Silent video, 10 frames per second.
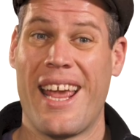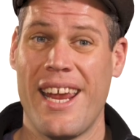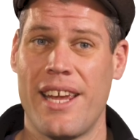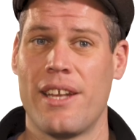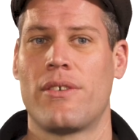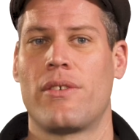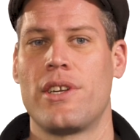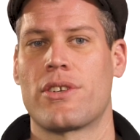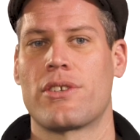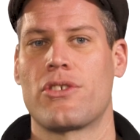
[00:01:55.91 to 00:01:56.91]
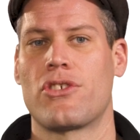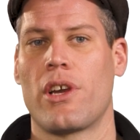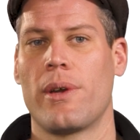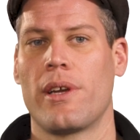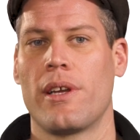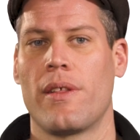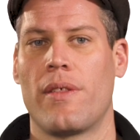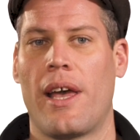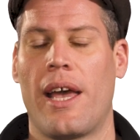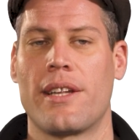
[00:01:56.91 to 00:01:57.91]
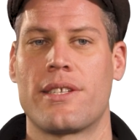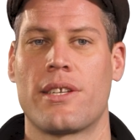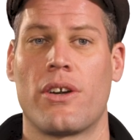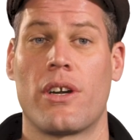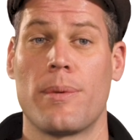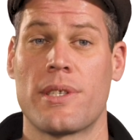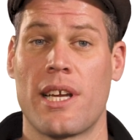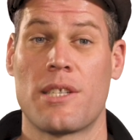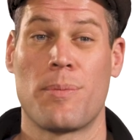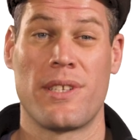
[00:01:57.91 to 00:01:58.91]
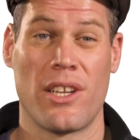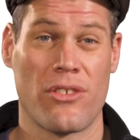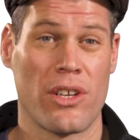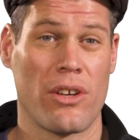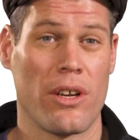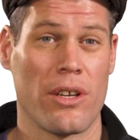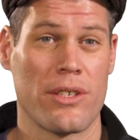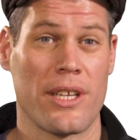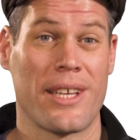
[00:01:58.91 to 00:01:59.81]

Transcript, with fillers: And research is showing that herbicides potentially cause